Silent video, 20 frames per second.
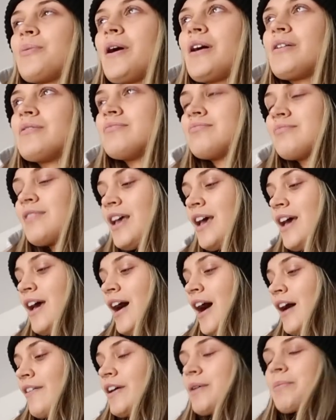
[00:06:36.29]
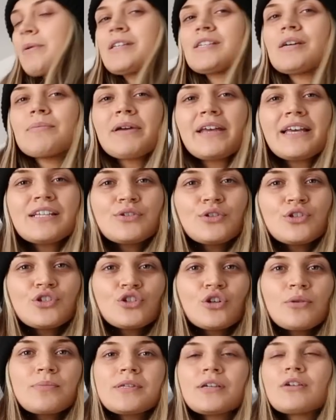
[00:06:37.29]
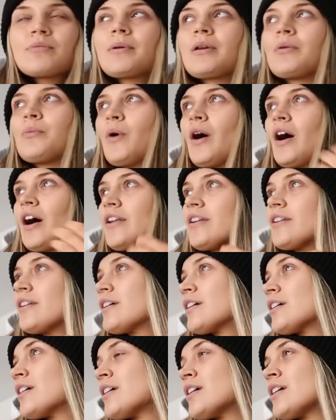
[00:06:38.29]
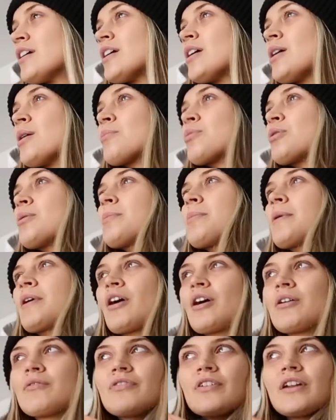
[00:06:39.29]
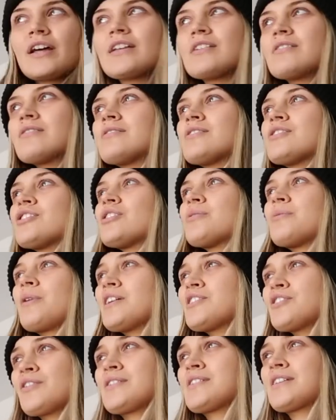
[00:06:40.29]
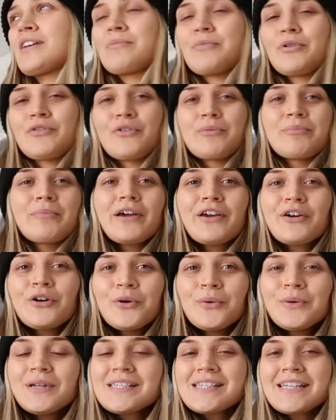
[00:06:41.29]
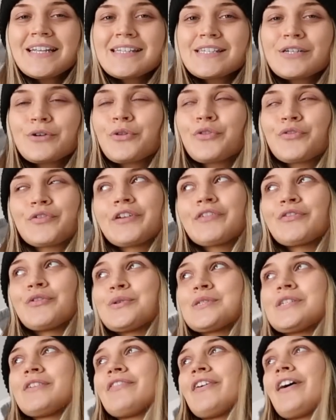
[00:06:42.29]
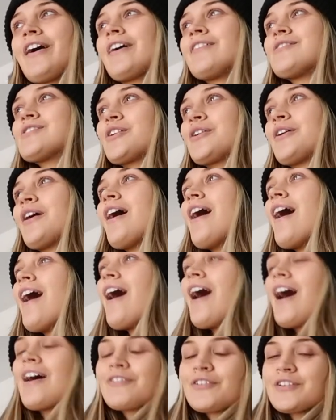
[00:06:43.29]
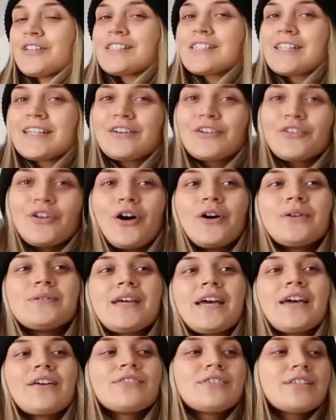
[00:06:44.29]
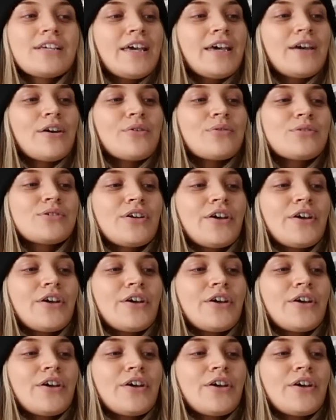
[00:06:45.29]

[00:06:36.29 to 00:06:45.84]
Well, I reckon by the time I get to the shops, it'll be 1. Probably be home for, like, do you know what? I don't need to get a move on. My call isn't until 3:45, so I've honestly got the whole day to kill.